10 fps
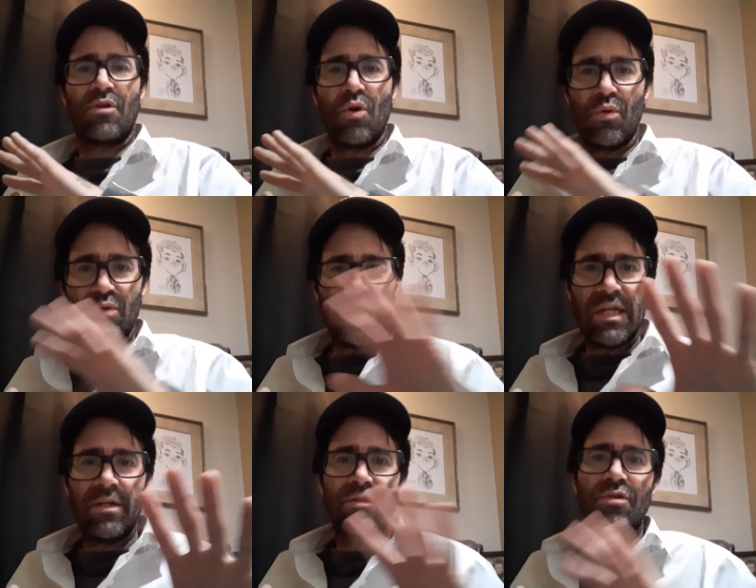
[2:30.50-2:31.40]
goes
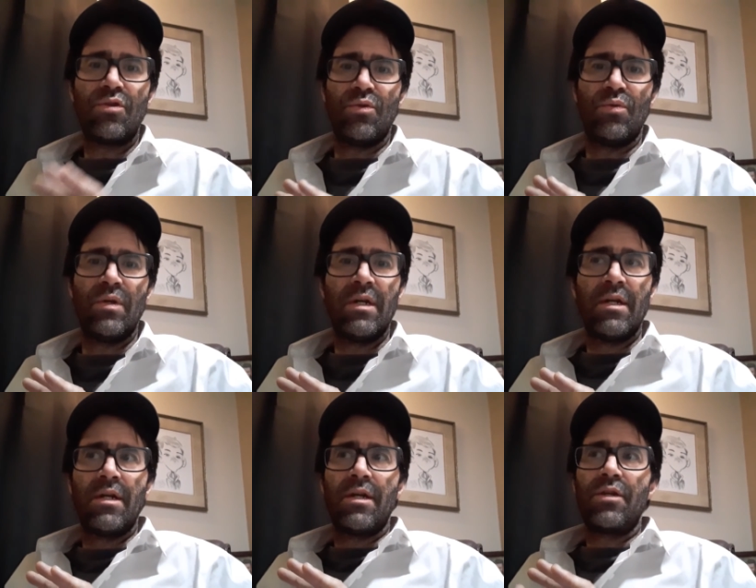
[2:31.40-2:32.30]
into
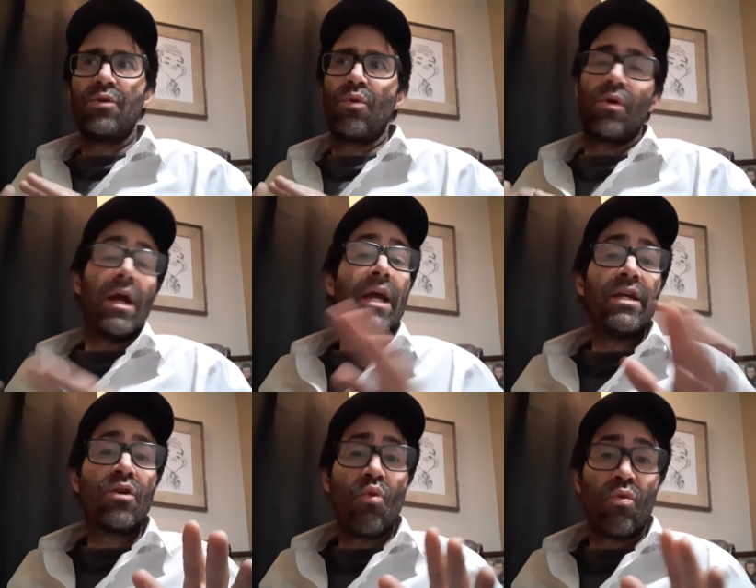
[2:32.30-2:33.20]
your
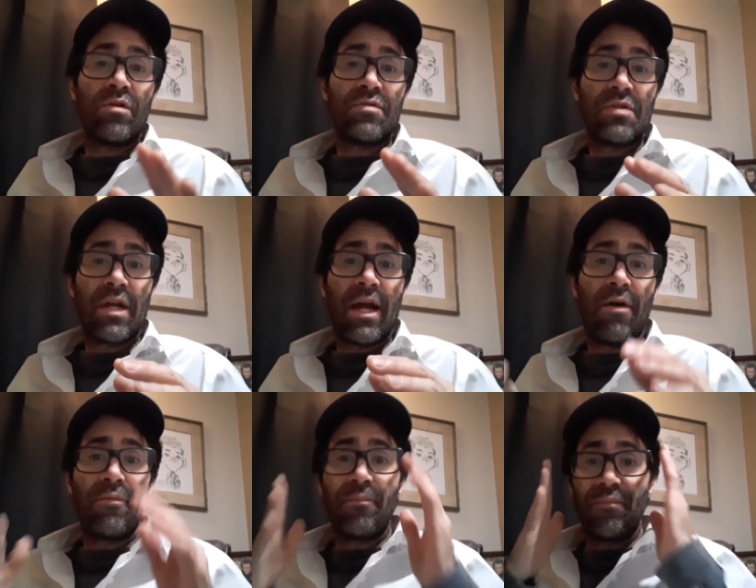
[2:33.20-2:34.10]
Acorns account.